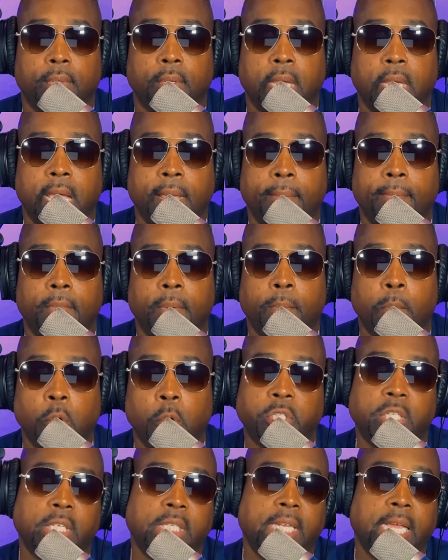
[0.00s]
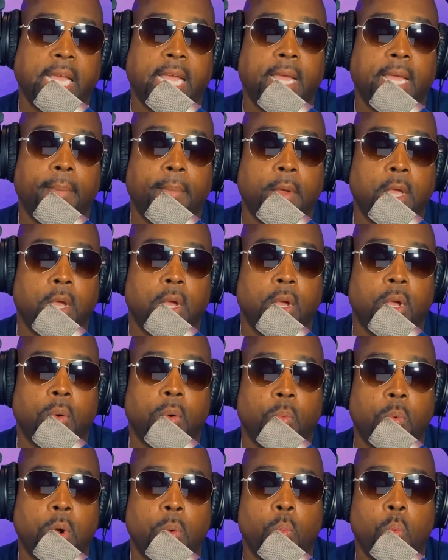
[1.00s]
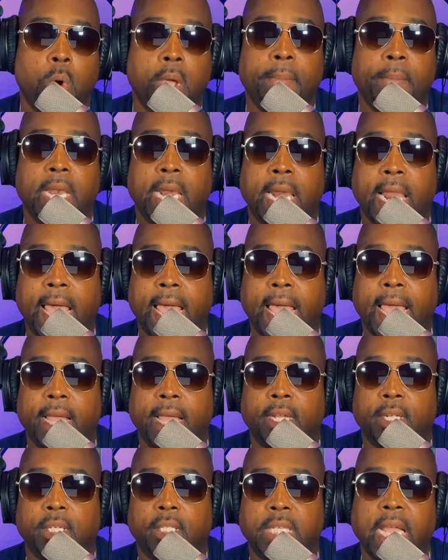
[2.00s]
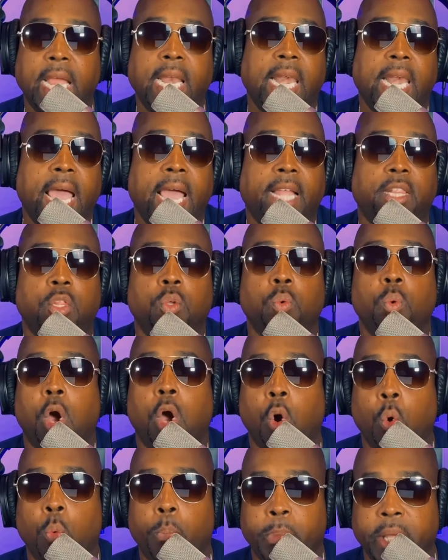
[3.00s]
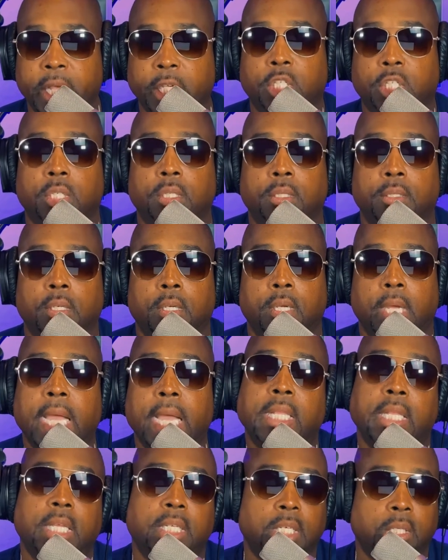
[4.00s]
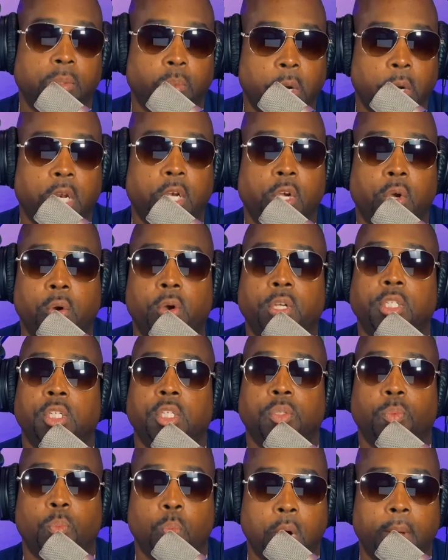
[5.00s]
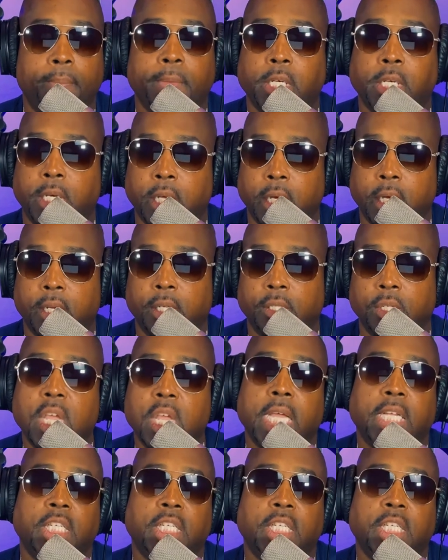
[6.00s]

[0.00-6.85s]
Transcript: And most of the time, when women lie, they lie through omission. And this is what a narcissist woman does.